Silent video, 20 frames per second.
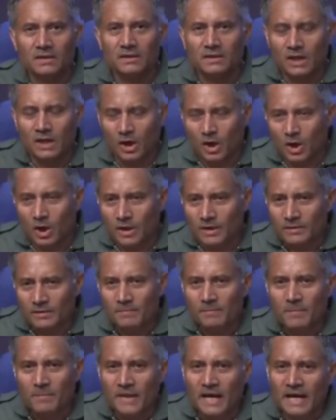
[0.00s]

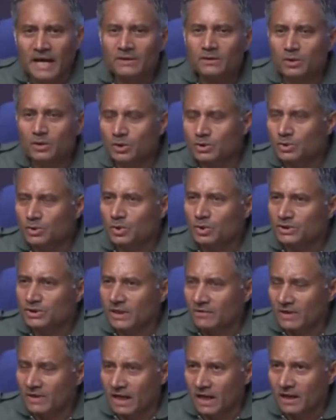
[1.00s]
Lahore and close to
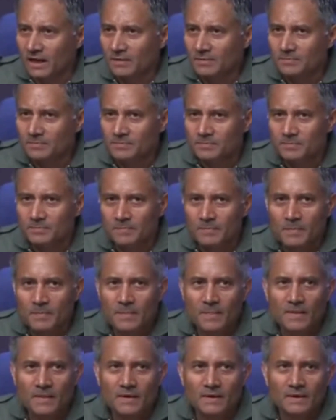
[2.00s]
Gujranwala.
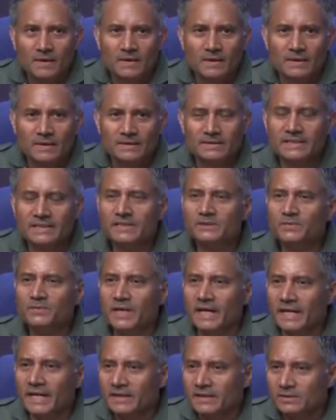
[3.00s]
These
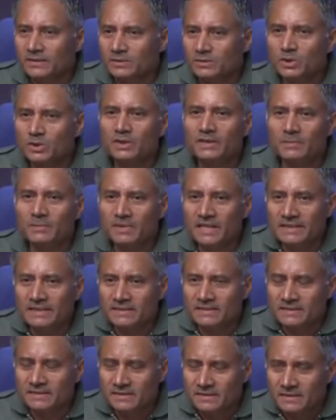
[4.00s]
were
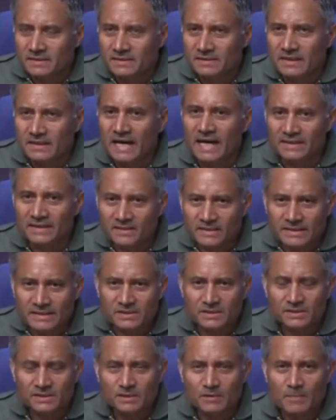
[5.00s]
suitably
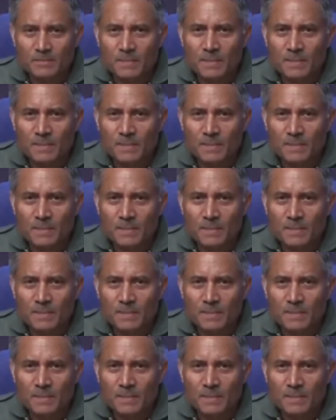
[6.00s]
addressed,